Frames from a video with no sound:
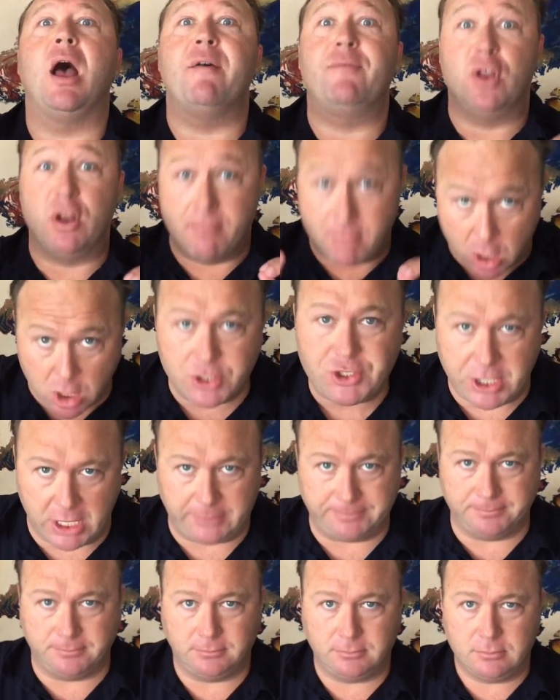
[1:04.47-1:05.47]
of it
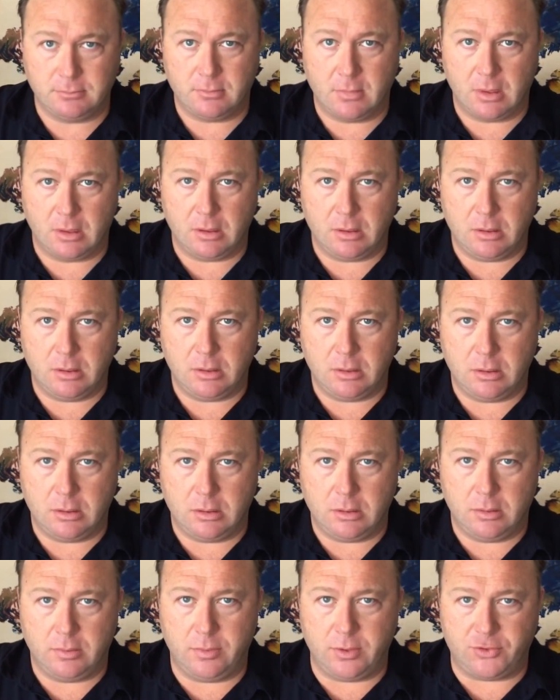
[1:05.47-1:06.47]
emerging.
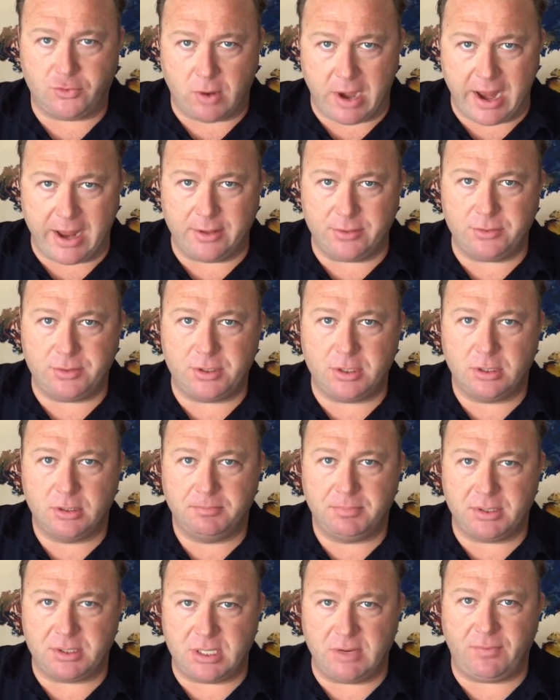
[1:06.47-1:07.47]
The Trans
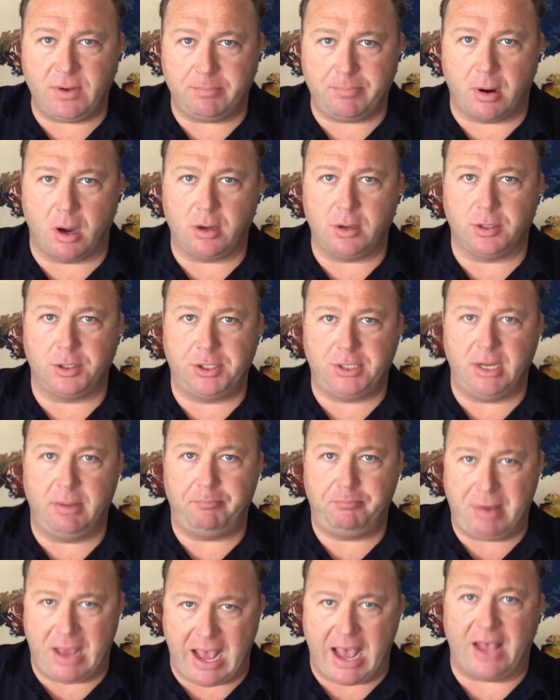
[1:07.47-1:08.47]
Pacific
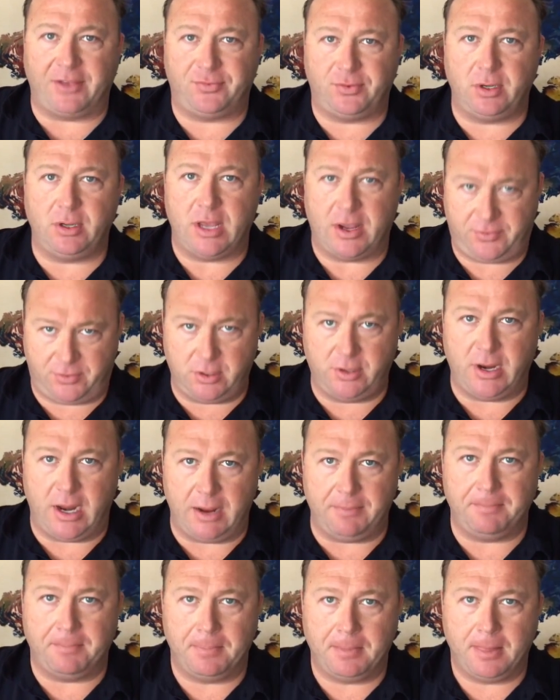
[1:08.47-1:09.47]
Partnership passed
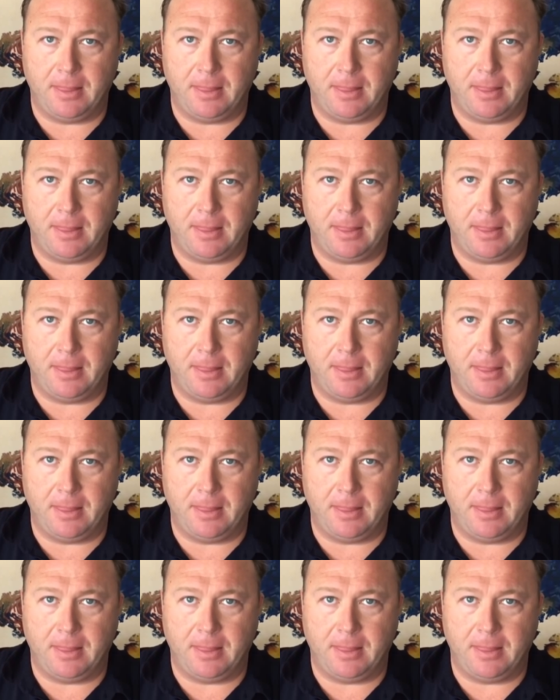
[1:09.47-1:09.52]
yesterday.